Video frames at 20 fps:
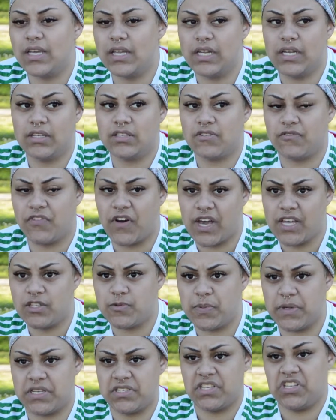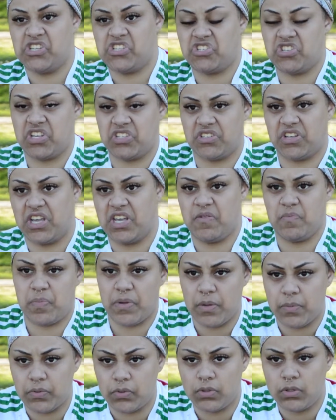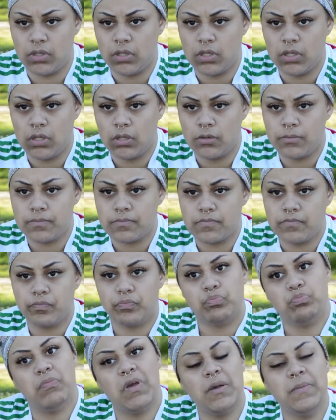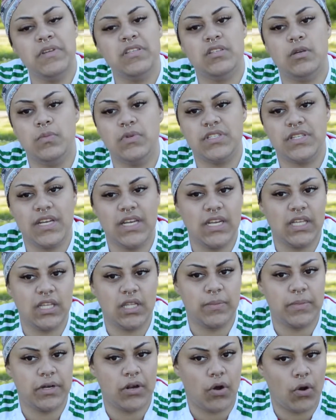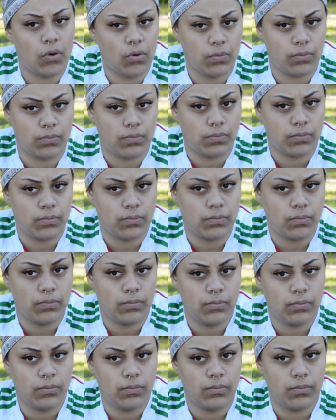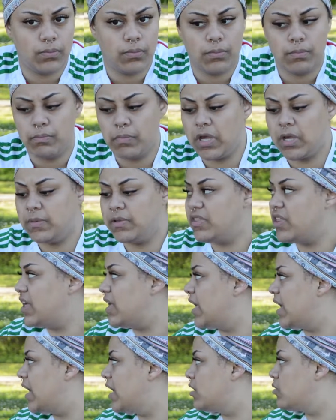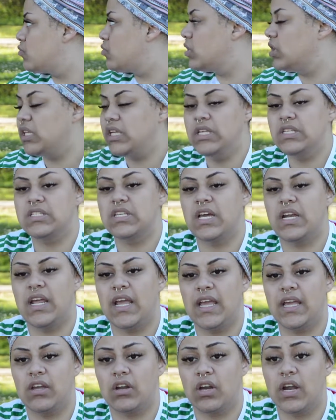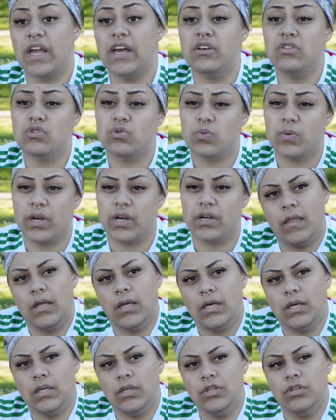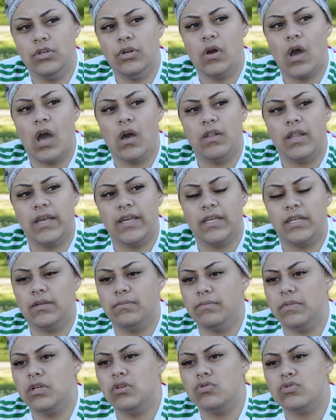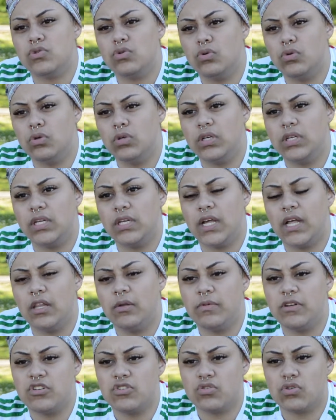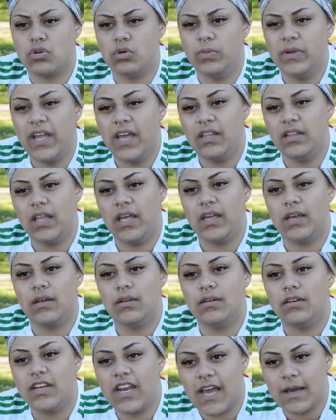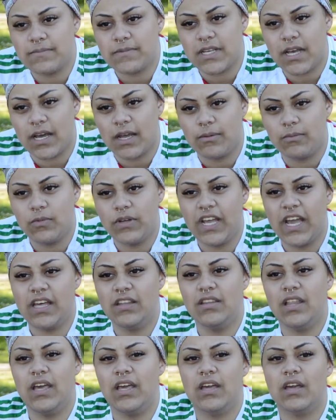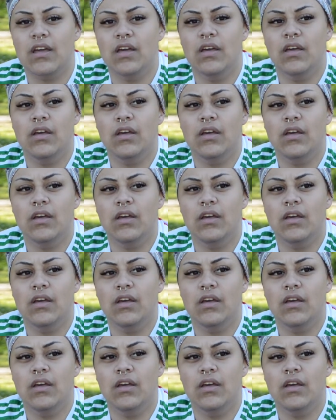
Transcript: getting into fights because they just like to hit people. Maybe someone's hitting them at home maybe they can't release that anger elsewhere. You know how like in middle school and elementary school, we had like nap time. We had like